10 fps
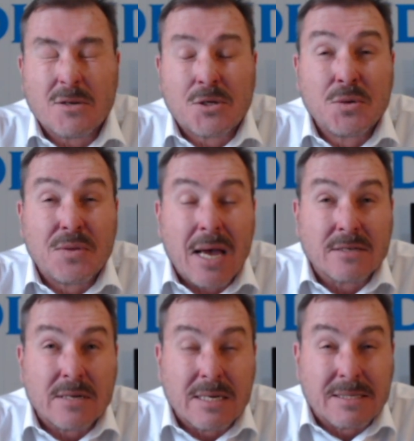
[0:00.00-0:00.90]

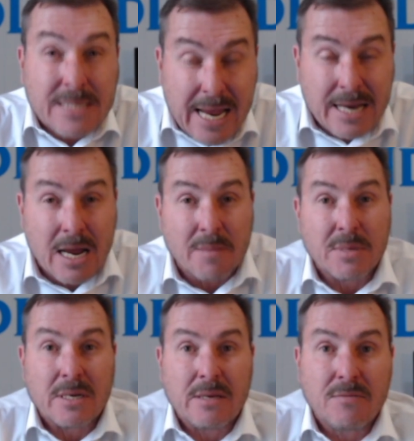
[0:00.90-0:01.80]
2010, I
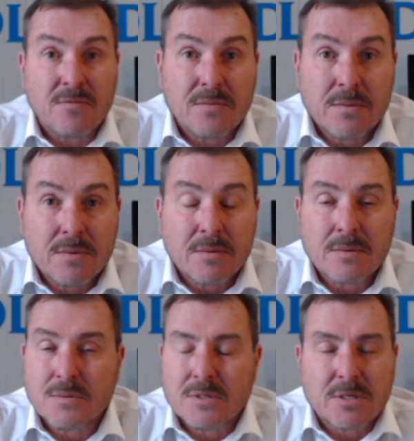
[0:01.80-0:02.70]
believe.
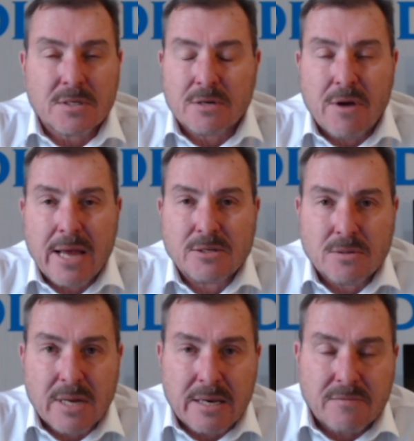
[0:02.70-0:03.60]
It was just a
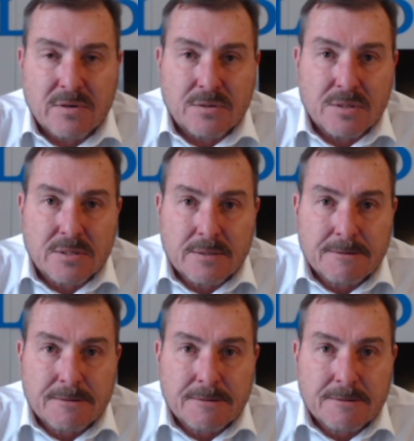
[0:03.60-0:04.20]
gradual lack of interest.